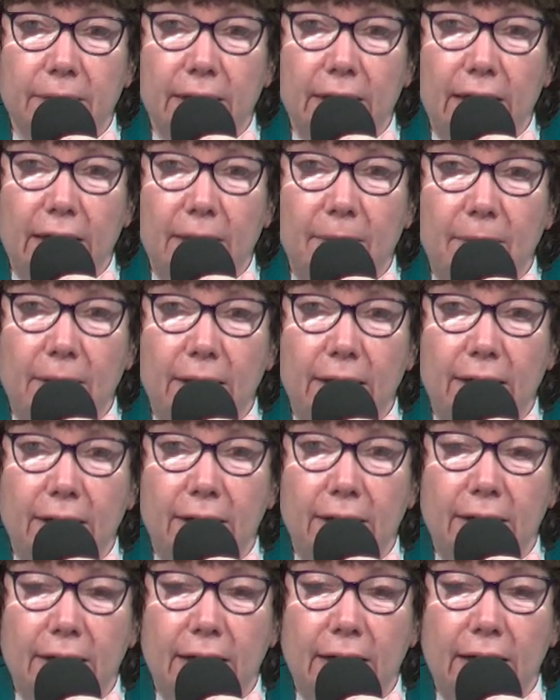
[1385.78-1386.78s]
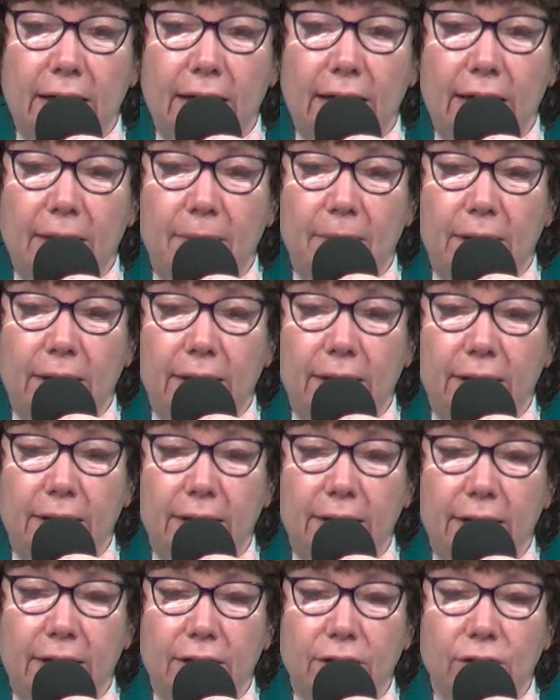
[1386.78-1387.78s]
Amen. Amen.
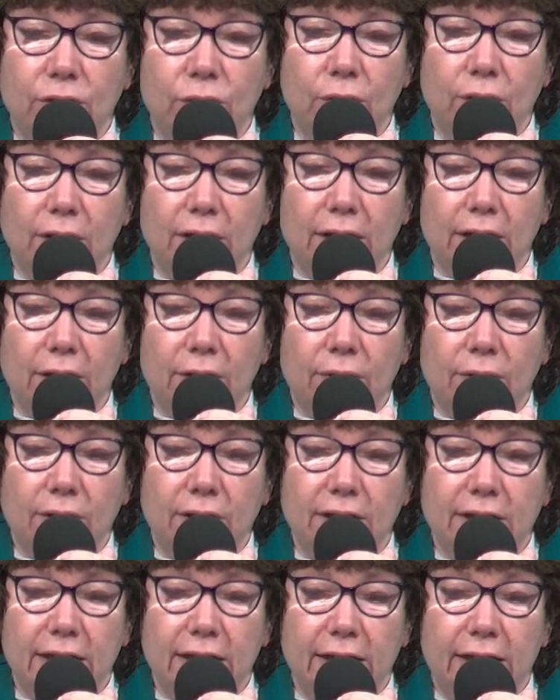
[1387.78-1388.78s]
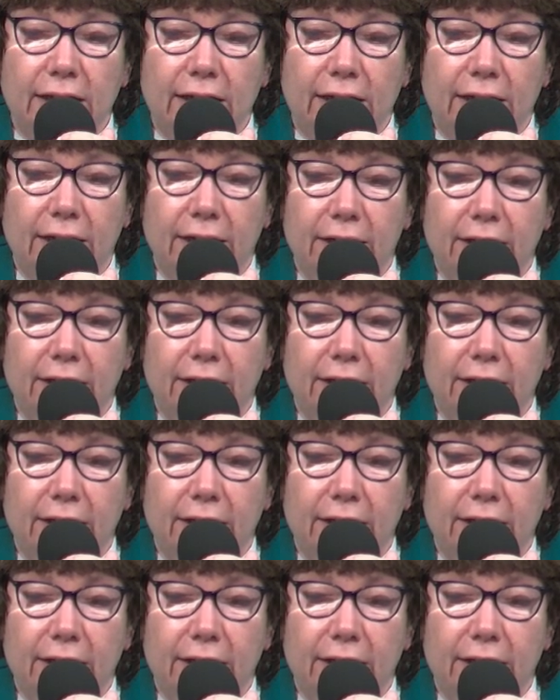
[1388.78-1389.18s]
Let us join together in singing.